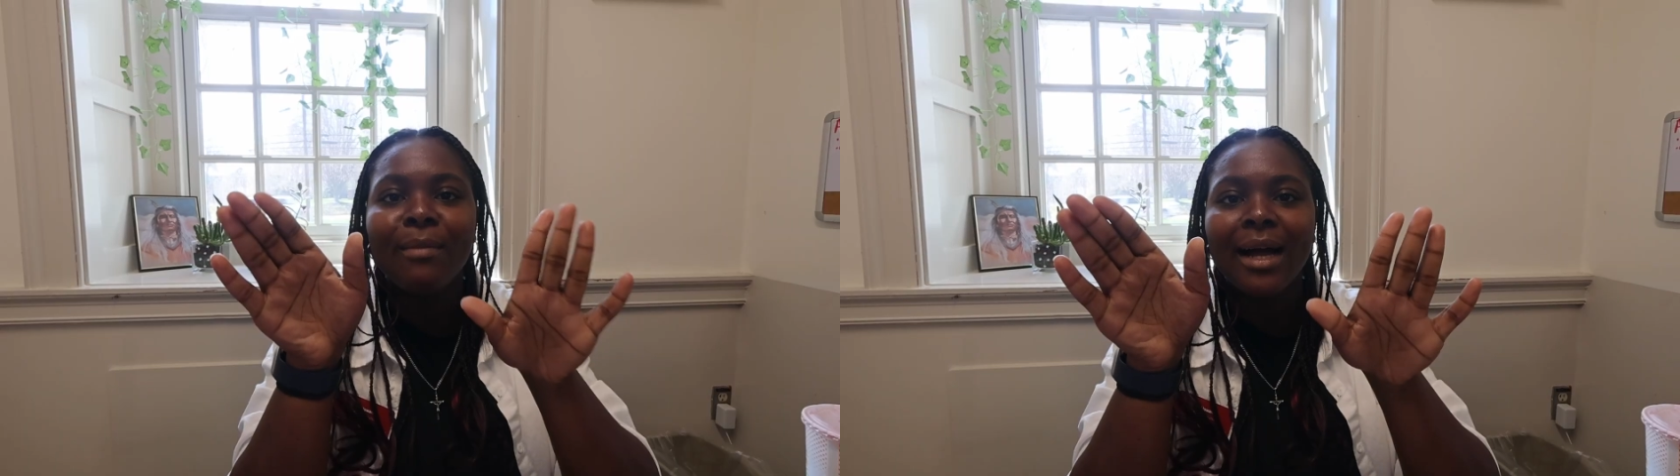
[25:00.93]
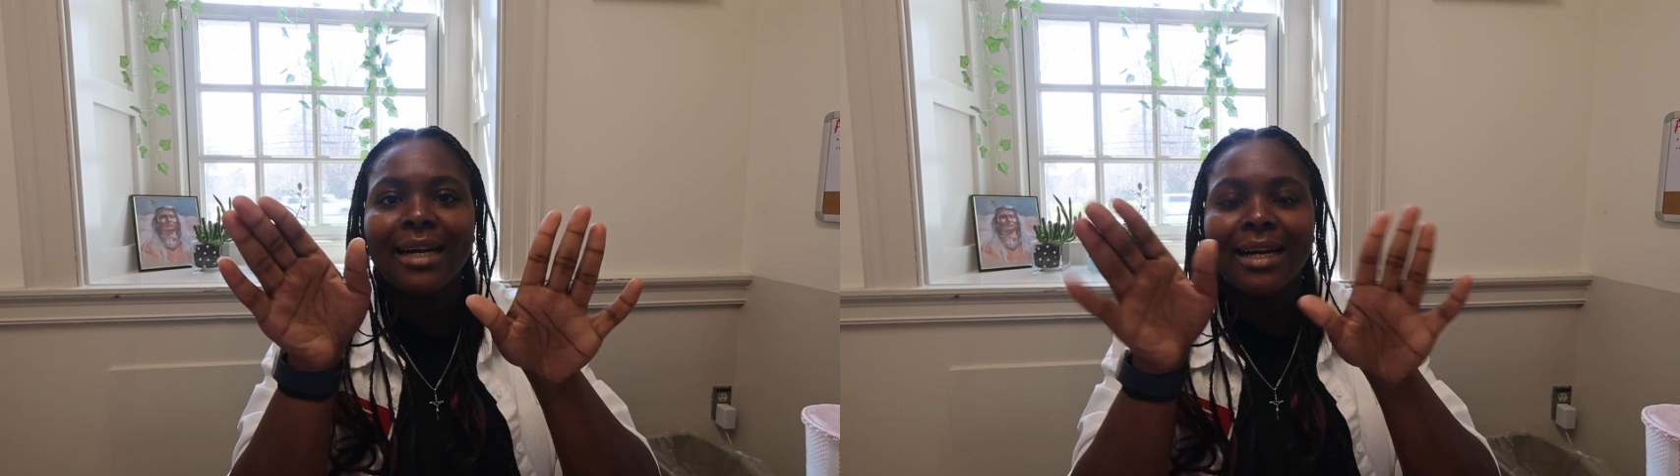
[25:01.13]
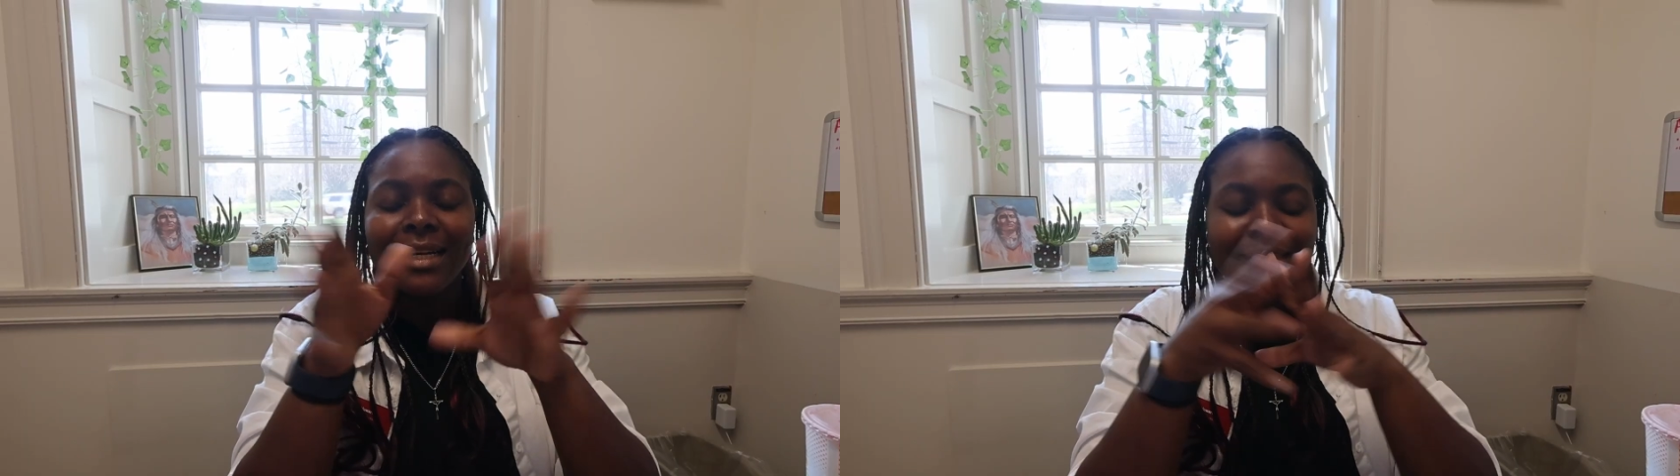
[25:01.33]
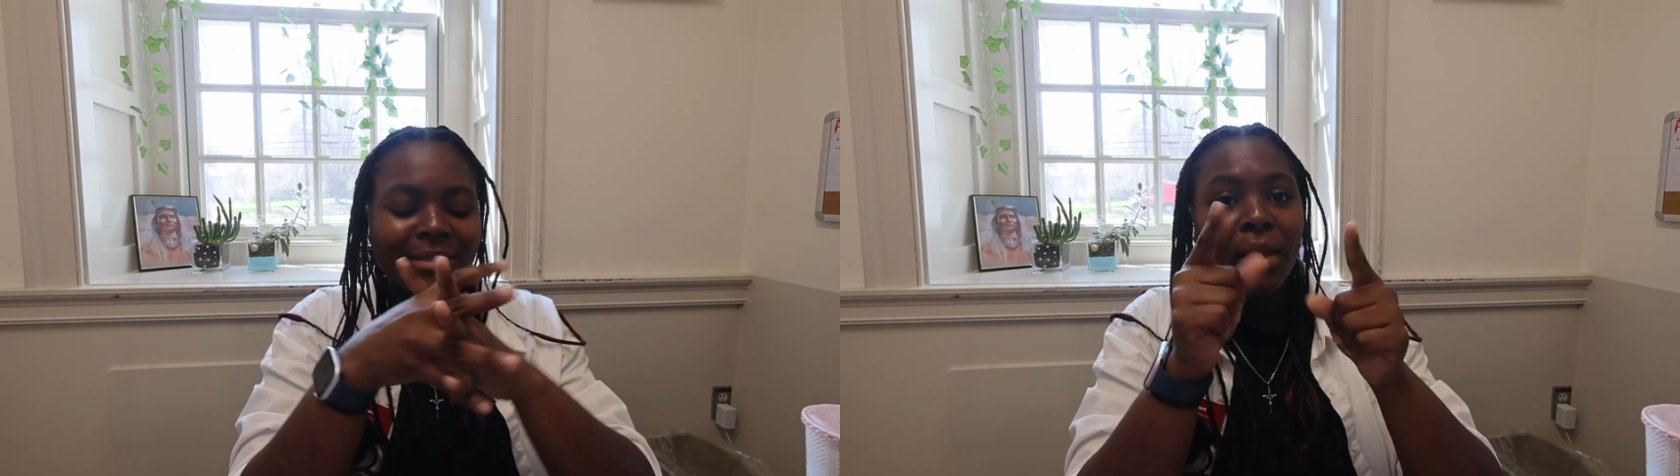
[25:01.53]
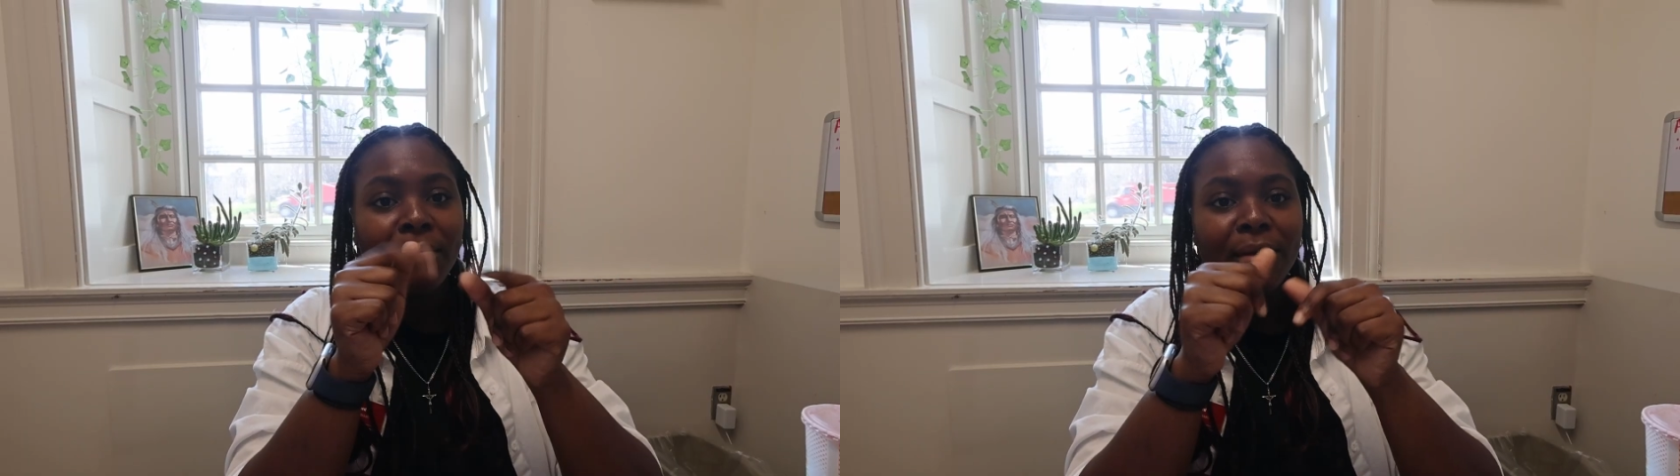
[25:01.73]
my
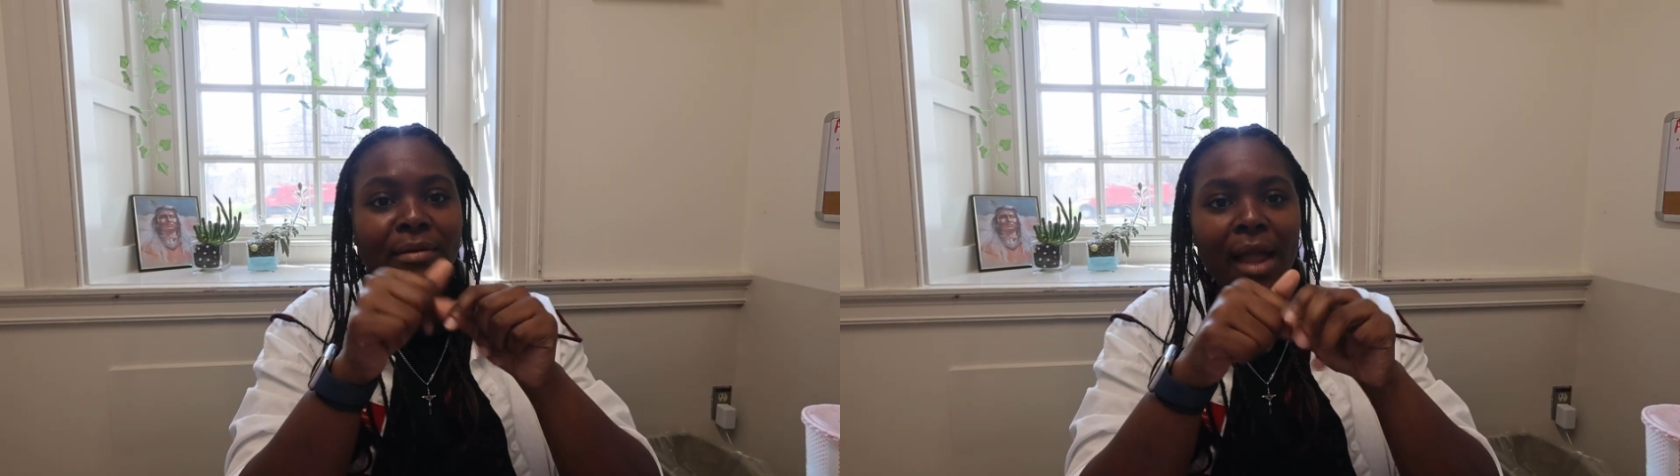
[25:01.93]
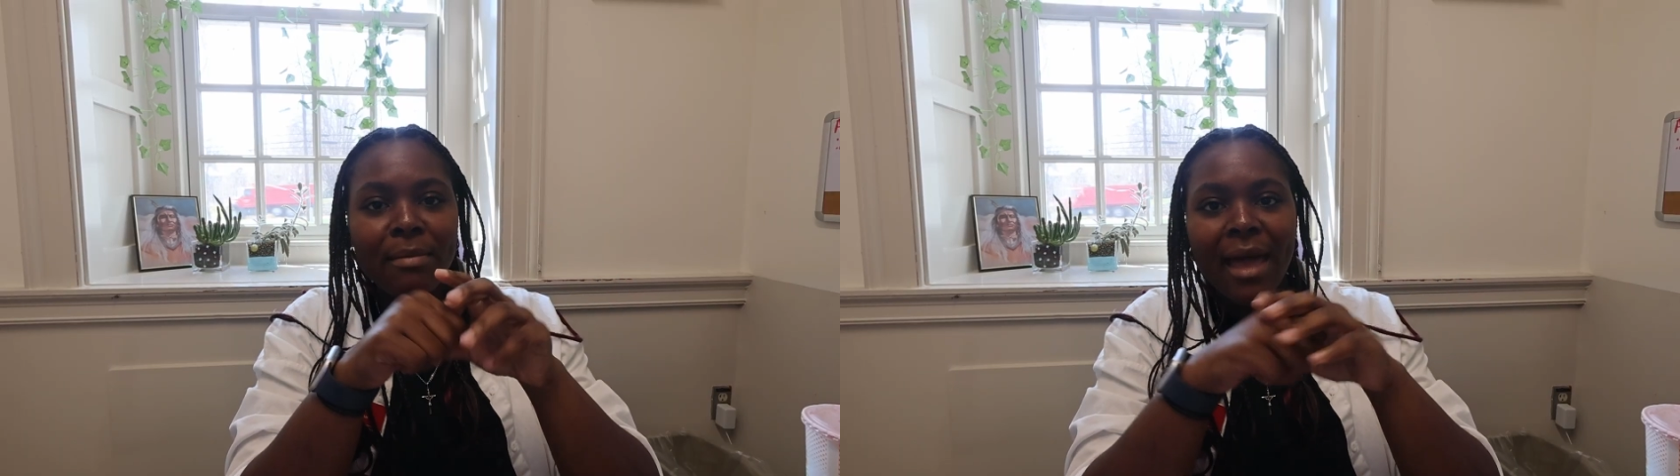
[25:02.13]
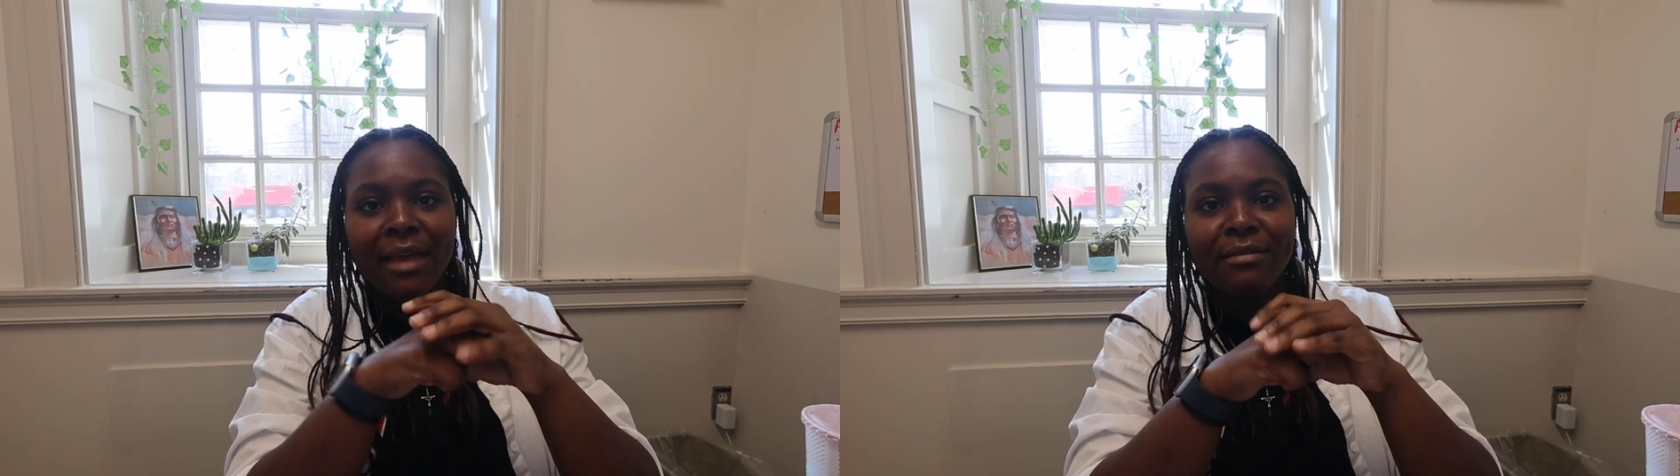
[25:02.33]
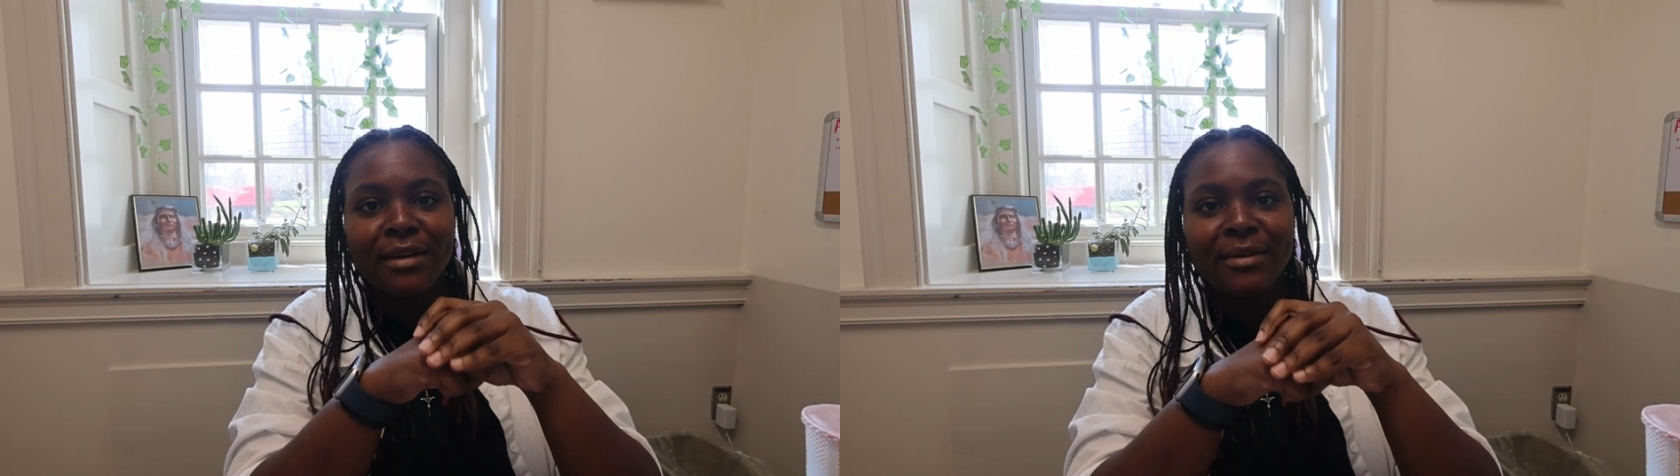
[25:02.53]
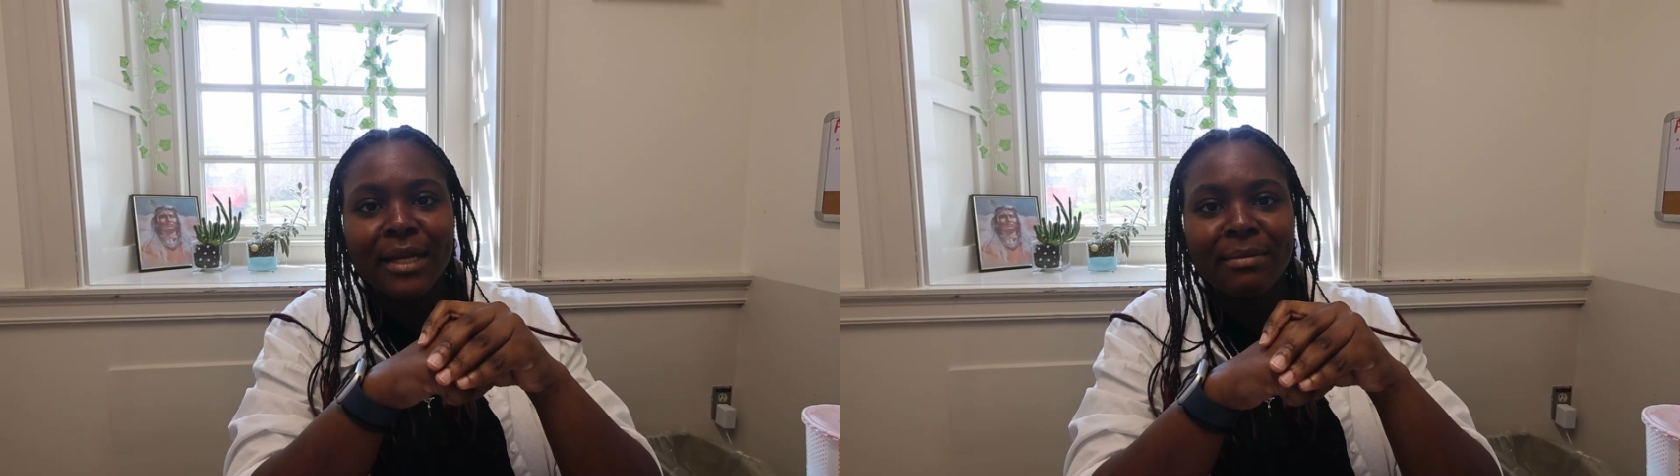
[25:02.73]
gosh. Be right back
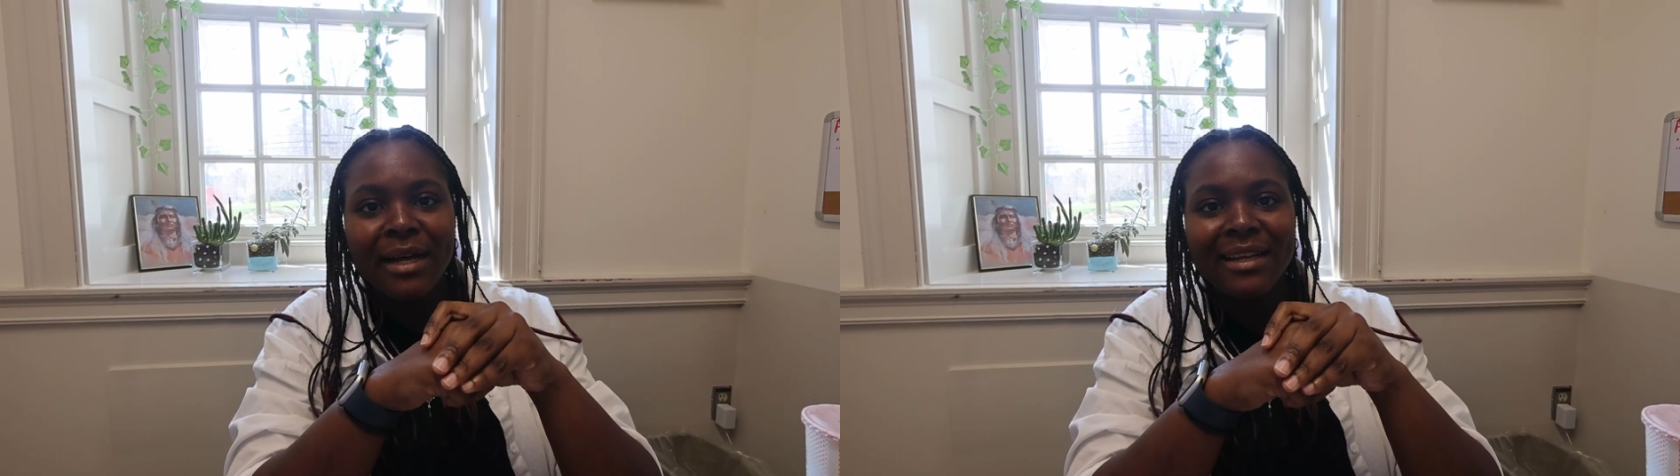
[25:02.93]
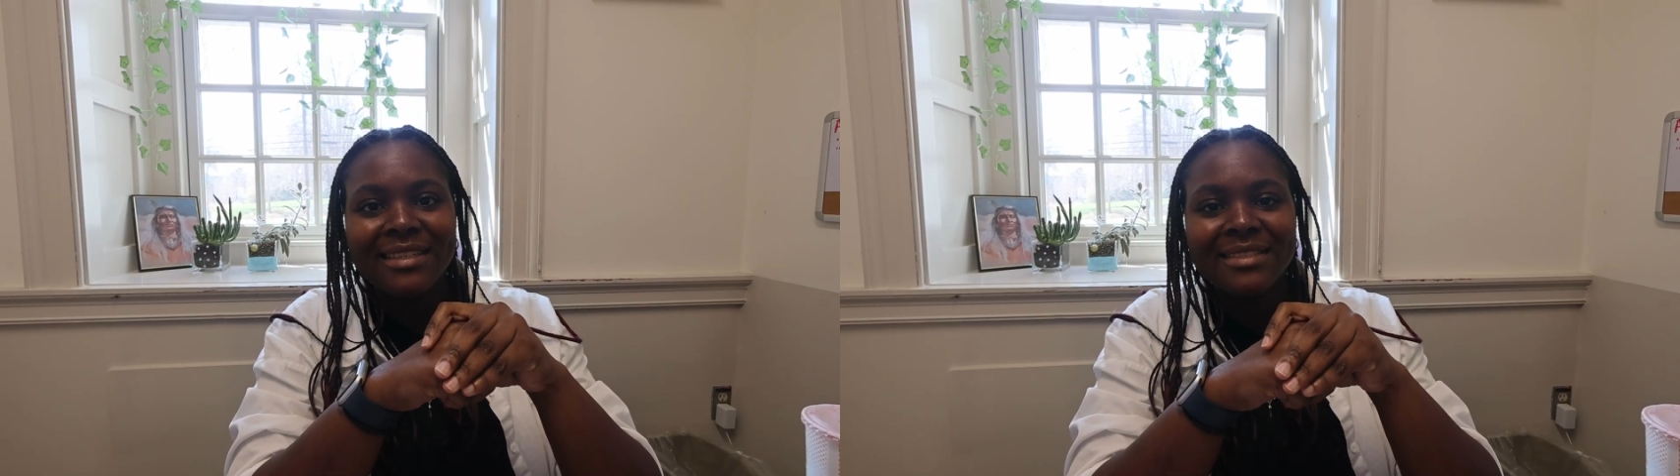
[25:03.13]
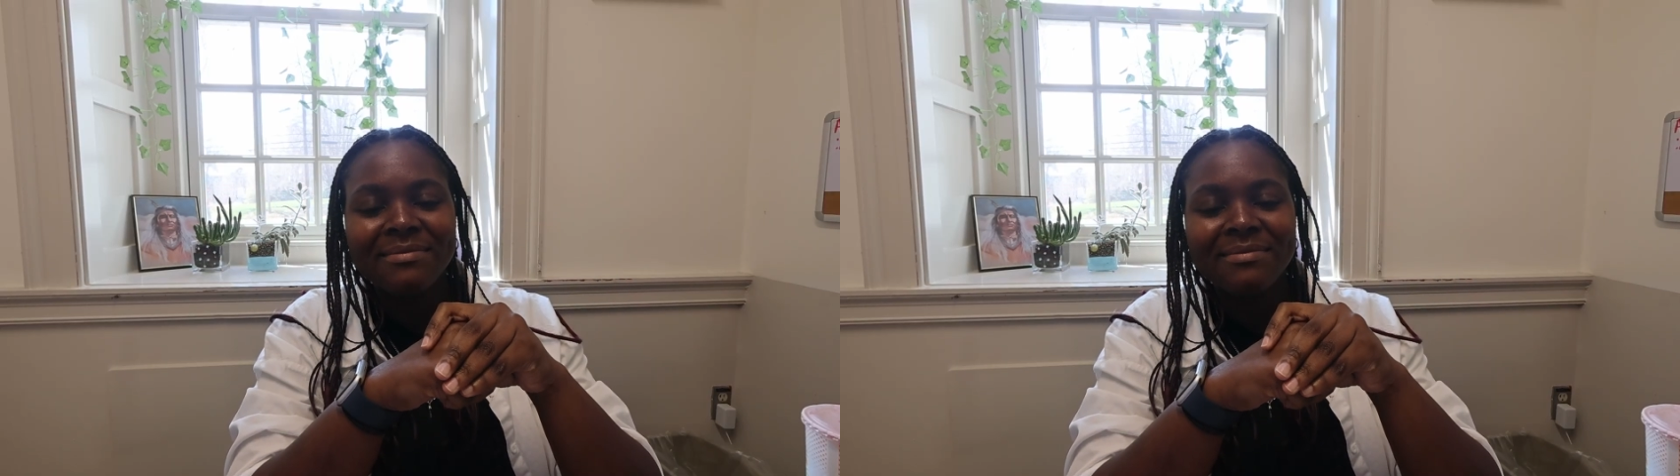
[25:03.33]
for a quick pause.